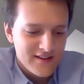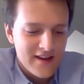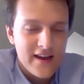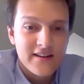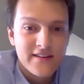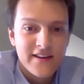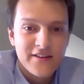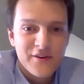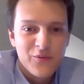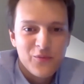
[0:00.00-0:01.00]
And,
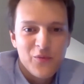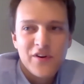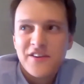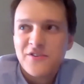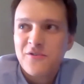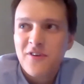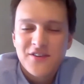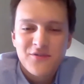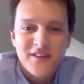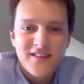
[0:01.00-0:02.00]
we're an
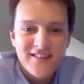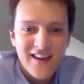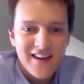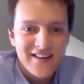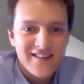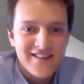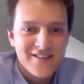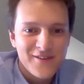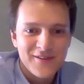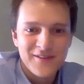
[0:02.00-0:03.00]
undergraduate society,
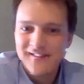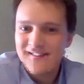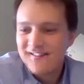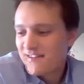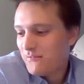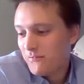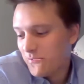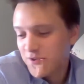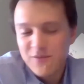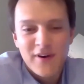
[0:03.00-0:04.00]
so
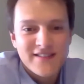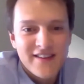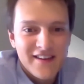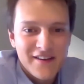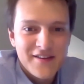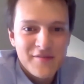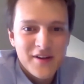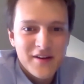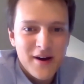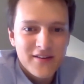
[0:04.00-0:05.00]
would you mind telling us a bit
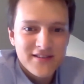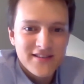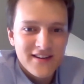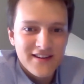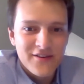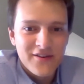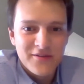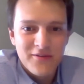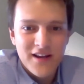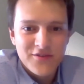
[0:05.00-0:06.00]
about your
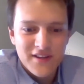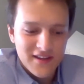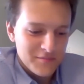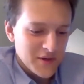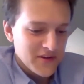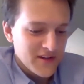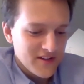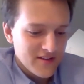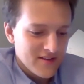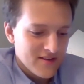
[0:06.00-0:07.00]
undergraduate
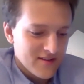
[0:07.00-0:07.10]
experience?